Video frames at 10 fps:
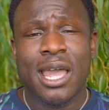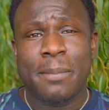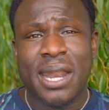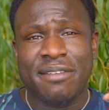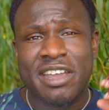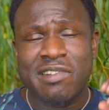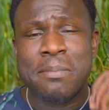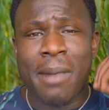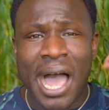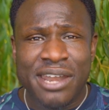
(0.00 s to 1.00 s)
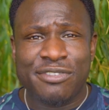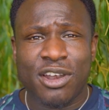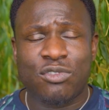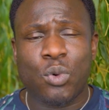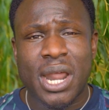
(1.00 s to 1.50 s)
but I'm very
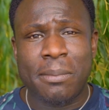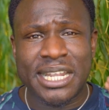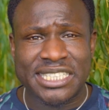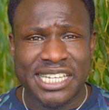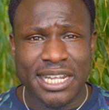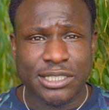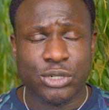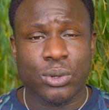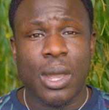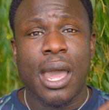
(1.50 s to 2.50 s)
mindful of what I'm listening to.